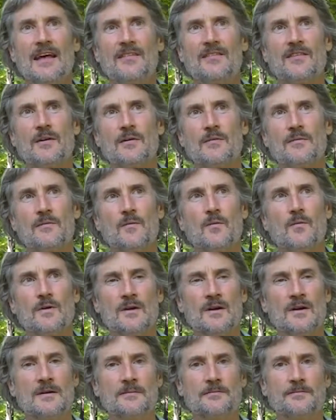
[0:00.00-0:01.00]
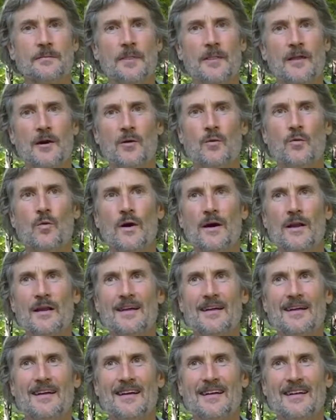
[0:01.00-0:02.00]
Like, how is it
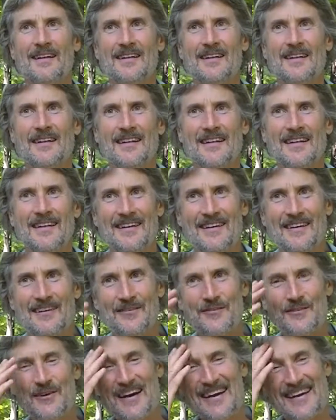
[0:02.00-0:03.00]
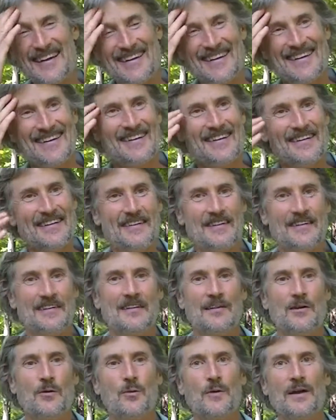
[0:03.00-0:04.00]
all connected? right.
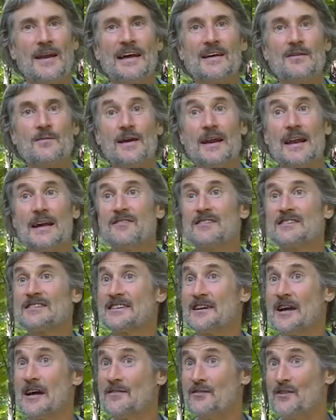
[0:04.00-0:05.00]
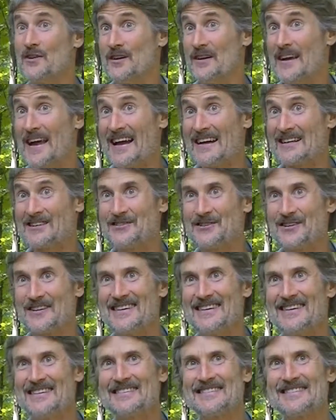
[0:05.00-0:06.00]
What I've discovered actually
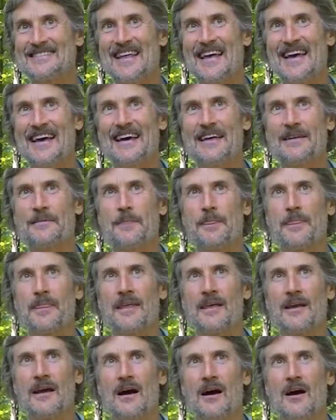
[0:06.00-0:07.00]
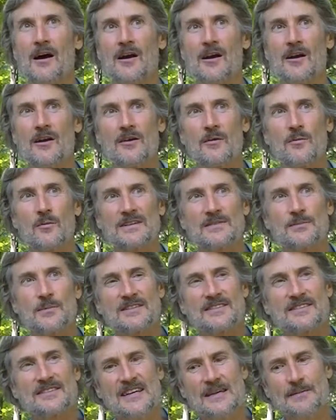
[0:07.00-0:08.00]
is that what
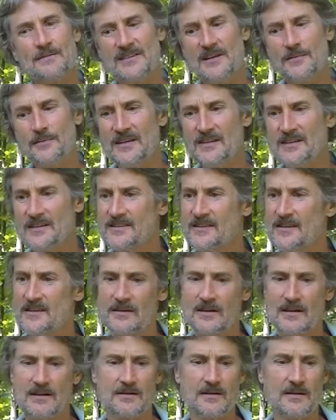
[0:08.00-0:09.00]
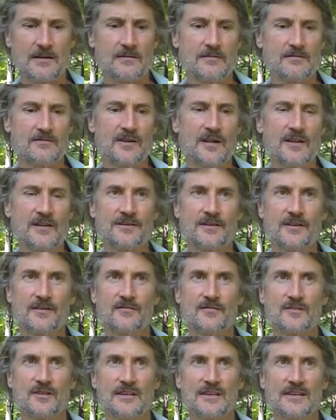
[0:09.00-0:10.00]
seems to be just a
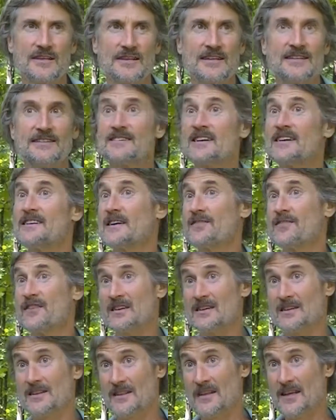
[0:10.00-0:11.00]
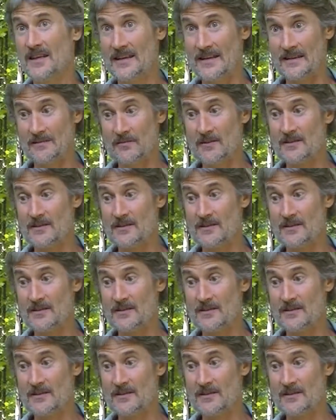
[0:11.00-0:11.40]
relatively insignificant thing, like